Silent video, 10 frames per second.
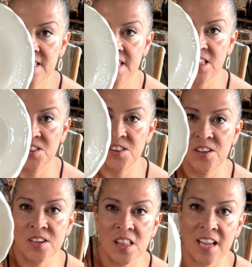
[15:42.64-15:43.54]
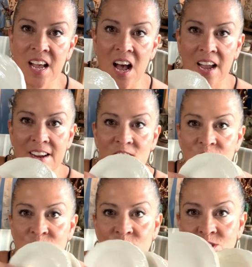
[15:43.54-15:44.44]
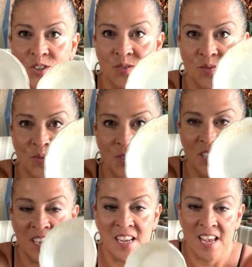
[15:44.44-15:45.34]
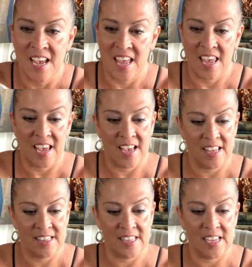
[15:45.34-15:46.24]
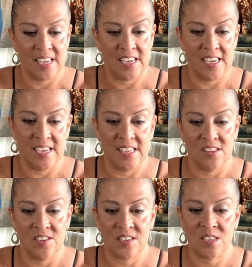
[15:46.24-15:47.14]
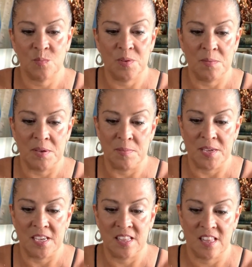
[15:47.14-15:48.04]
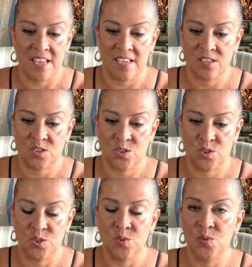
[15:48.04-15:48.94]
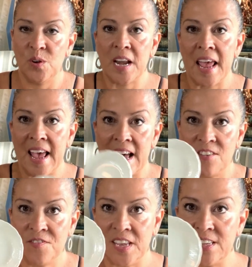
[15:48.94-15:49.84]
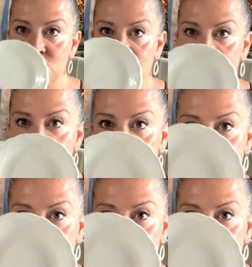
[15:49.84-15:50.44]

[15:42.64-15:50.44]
They look like ironstone, and they look to be maybe like 2.5 inches